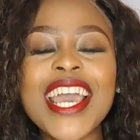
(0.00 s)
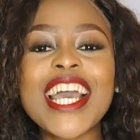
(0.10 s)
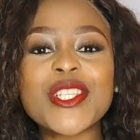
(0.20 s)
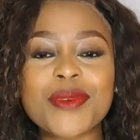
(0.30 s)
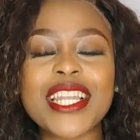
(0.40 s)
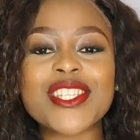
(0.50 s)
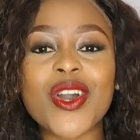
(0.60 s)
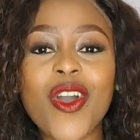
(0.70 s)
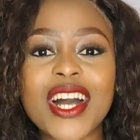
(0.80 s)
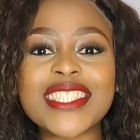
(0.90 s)
as well as
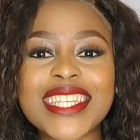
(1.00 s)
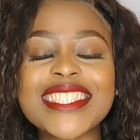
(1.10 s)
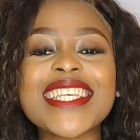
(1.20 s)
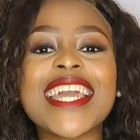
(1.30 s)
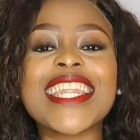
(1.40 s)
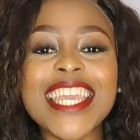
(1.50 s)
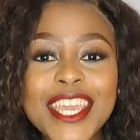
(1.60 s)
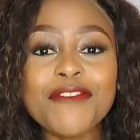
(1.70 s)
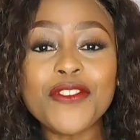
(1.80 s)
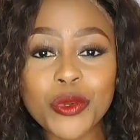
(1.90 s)
the content, and
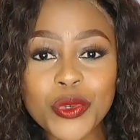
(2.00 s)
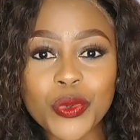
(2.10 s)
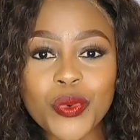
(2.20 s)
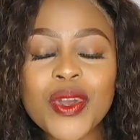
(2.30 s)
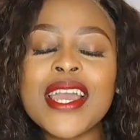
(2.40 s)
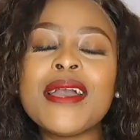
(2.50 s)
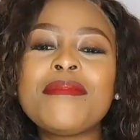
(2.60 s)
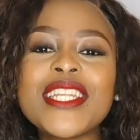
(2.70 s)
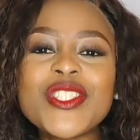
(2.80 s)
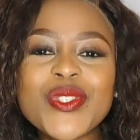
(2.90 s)
if you do,
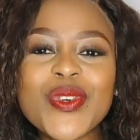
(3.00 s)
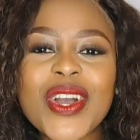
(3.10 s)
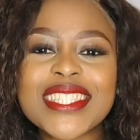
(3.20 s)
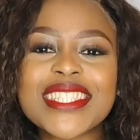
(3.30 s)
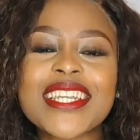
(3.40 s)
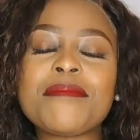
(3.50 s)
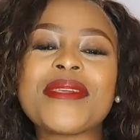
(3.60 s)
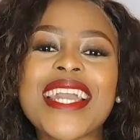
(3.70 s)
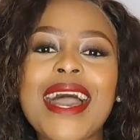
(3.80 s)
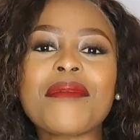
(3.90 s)
please do consider
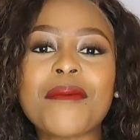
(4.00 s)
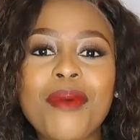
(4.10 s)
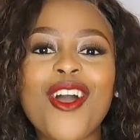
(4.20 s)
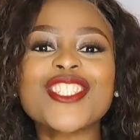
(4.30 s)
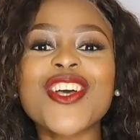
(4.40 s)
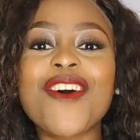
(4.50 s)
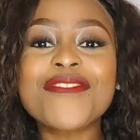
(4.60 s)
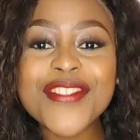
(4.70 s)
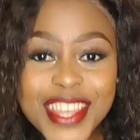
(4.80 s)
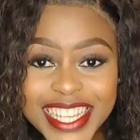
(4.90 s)
becoming part
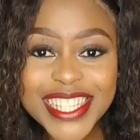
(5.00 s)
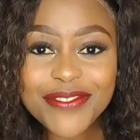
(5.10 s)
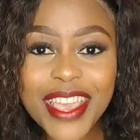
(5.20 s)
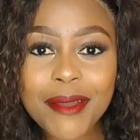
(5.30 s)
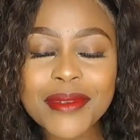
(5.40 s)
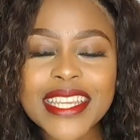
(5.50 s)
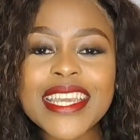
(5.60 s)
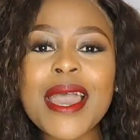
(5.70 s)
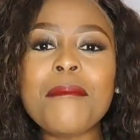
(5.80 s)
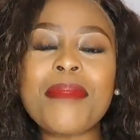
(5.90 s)
of this family
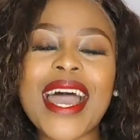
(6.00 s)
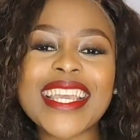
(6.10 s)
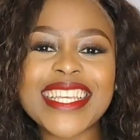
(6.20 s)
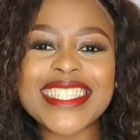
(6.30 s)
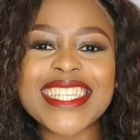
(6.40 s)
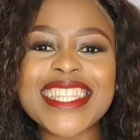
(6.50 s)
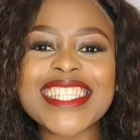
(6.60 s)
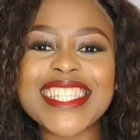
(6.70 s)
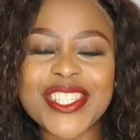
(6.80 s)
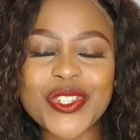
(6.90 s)
by hitting the
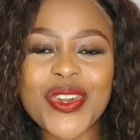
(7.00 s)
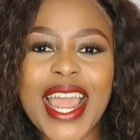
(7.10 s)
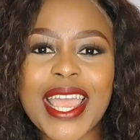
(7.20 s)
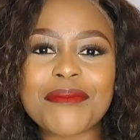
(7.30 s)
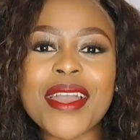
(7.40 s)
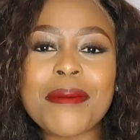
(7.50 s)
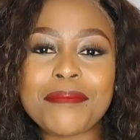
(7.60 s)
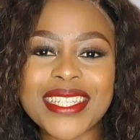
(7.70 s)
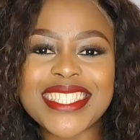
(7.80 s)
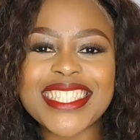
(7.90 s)
subscribe
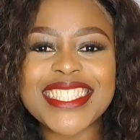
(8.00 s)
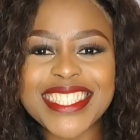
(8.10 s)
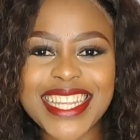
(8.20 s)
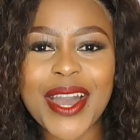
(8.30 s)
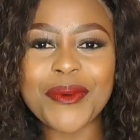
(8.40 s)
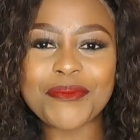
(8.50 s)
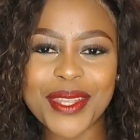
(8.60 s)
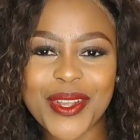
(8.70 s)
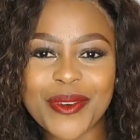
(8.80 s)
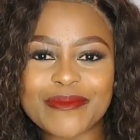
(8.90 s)
button down
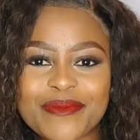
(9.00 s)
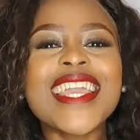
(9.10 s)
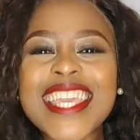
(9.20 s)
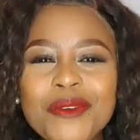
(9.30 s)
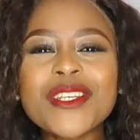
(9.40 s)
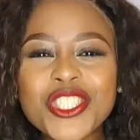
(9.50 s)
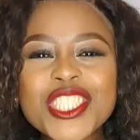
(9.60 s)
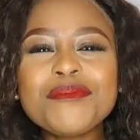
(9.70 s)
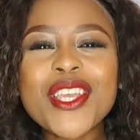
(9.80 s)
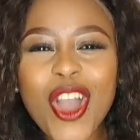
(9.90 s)
below. Can we
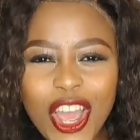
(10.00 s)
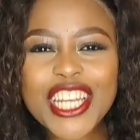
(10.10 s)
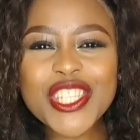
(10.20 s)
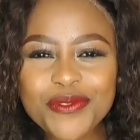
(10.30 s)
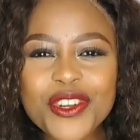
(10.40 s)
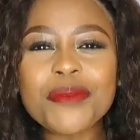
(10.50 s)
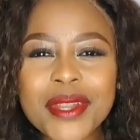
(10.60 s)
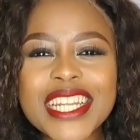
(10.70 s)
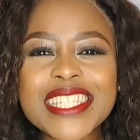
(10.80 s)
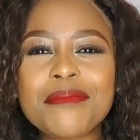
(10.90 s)
just be honest for a
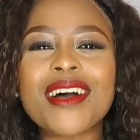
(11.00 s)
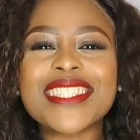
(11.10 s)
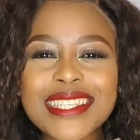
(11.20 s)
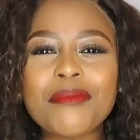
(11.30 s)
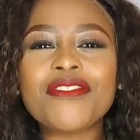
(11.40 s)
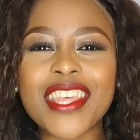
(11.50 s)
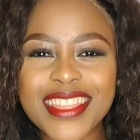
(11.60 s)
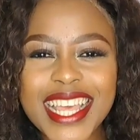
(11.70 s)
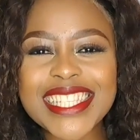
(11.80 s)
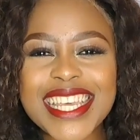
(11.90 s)
minute about some of the
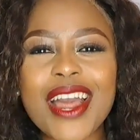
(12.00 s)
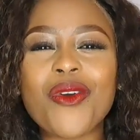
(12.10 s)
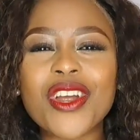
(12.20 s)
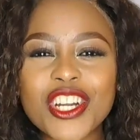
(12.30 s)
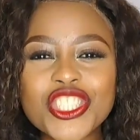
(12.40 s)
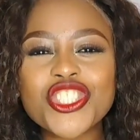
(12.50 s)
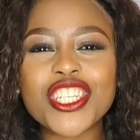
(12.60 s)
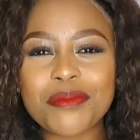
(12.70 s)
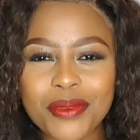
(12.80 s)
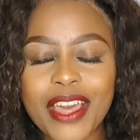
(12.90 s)
things that our
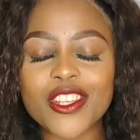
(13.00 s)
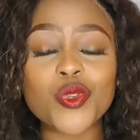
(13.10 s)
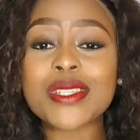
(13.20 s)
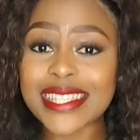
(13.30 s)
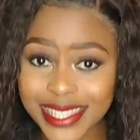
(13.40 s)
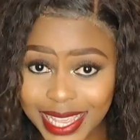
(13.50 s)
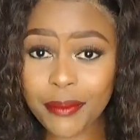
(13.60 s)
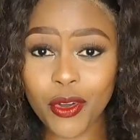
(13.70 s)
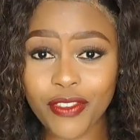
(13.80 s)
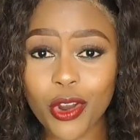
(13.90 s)
Christian brothers or some
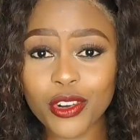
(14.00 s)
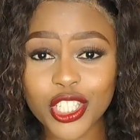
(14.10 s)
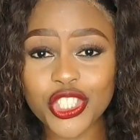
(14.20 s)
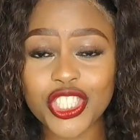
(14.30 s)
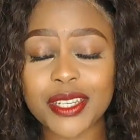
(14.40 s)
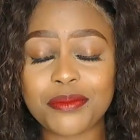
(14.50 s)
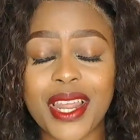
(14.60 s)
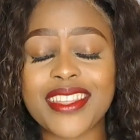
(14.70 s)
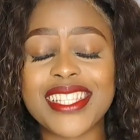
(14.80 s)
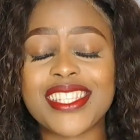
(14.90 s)
of our Christian
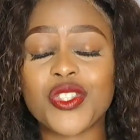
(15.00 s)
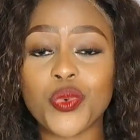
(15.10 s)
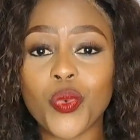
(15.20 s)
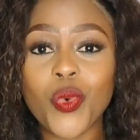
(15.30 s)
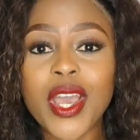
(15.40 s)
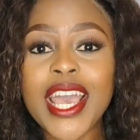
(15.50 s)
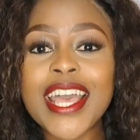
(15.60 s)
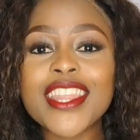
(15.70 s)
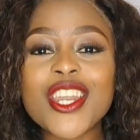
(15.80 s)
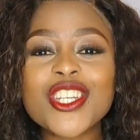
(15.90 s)
brothers do
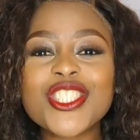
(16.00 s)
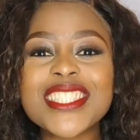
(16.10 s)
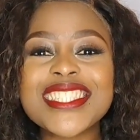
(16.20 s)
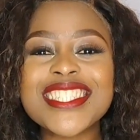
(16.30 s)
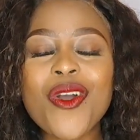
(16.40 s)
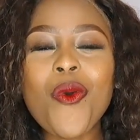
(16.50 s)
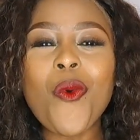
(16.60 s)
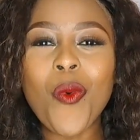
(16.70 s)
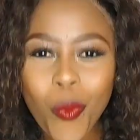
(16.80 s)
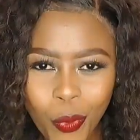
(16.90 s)
that are just
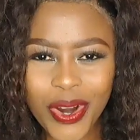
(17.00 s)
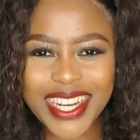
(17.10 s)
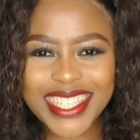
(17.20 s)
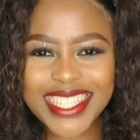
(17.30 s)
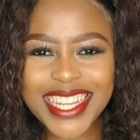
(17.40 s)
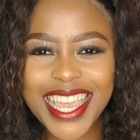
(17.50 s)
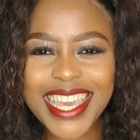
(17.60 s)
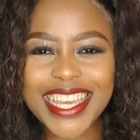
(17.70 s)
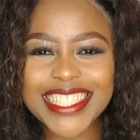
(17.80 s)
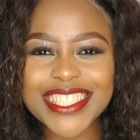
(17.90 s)
awkward
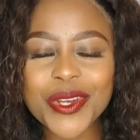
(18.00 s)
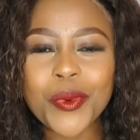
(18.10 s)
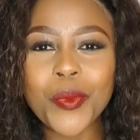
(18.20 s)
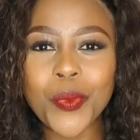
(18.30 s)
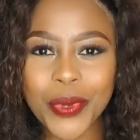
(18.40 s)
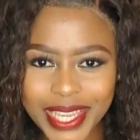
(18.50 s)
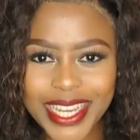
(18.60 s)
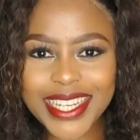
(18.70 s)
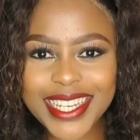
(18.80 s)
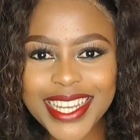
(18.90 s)
and
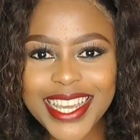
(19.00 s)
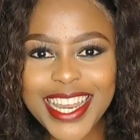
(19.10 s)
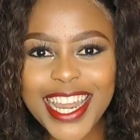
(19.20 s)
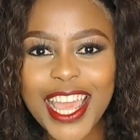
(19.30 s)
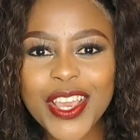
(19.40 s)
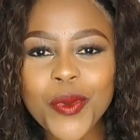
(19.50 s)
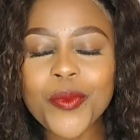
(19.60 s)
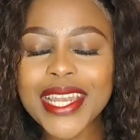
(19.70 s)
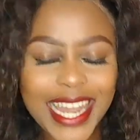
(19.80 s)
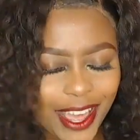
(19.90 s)
weird? Like,
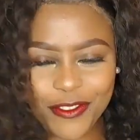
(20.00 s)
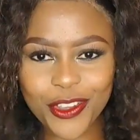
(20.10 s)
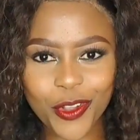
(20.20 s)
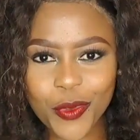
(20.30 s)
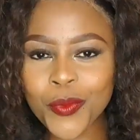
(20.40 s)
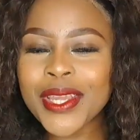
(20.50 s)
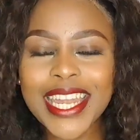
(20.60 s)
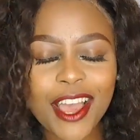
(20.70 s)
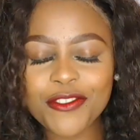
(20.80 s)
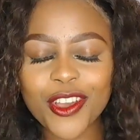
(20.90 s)
we love y'all,
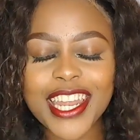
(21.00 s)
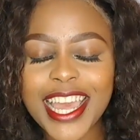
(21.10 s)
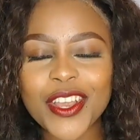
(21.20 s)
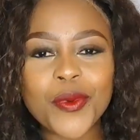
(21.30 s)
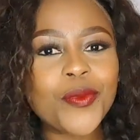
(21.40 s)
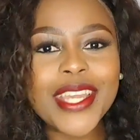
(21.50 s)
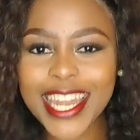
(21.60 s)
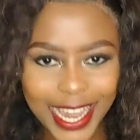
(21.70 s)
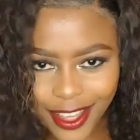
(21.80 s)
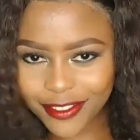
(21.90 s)
like, we
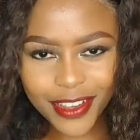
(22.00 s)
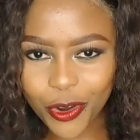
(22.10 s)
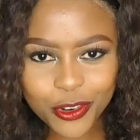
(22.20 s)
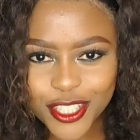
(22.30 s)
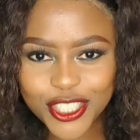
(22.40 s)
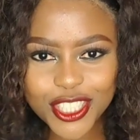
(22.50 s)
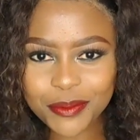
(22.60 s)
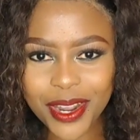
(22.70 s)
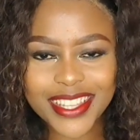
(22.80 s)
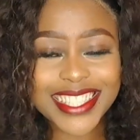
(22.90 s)
love our Christian
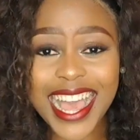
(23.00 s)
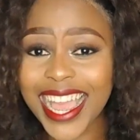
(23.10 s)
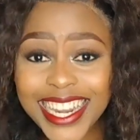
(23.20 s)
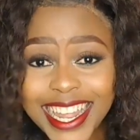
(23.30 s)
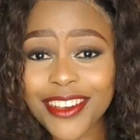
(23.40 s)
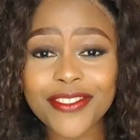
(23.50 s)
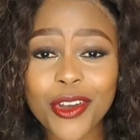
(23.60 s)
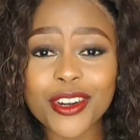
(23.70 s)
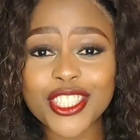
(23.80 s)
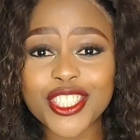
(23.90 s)
brothers. I love our
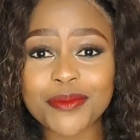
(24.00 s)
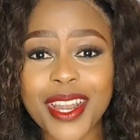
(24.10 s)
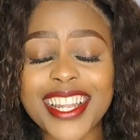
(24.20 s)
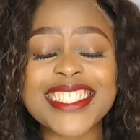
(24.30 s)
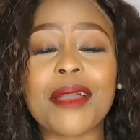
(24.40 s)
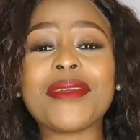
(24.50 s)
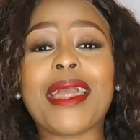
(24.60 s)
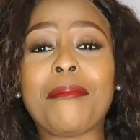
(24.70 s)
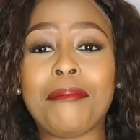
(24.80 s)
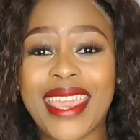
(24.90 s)
Christian brothers. I mean,
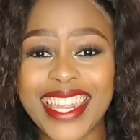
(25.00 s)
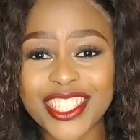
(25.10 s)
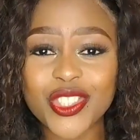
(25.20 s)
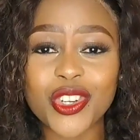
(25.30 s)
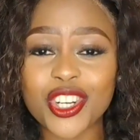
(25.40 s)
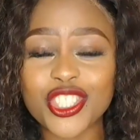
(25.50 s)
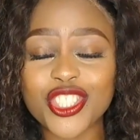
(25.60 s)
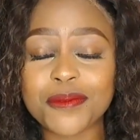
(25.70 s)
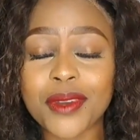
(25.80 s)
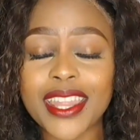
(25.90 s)
I'm married to a
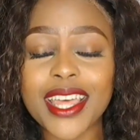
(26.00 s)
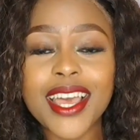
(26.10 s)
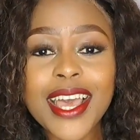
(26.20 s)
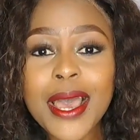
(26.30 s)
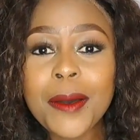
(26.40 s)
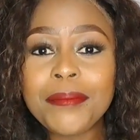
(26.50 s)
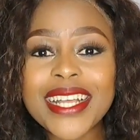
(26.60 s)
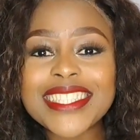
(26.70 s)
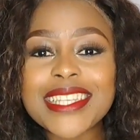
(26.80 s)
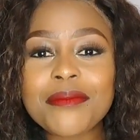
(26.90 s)
Christian brother.
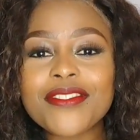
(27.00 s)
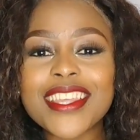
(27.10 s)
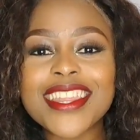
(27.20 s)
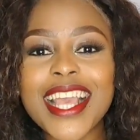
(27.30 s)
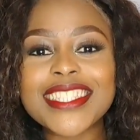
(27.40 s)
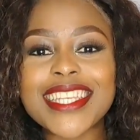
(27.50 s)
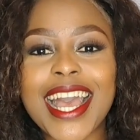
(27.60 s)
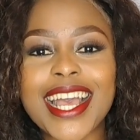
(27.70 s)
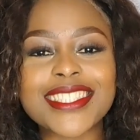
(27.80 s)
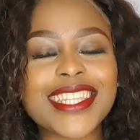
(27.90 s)
But some of the things,
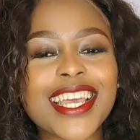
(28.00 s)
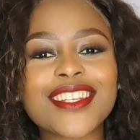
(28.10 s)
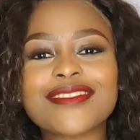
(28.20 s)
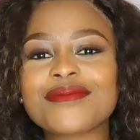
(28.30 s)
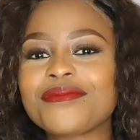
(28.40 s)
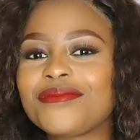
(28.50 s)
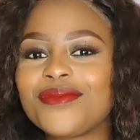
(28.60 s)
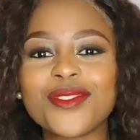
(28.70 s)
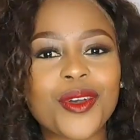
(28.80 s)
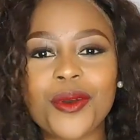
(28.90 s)
guys, like,
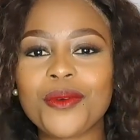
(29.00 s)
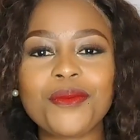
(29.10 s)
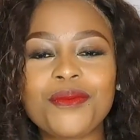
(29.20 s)
no.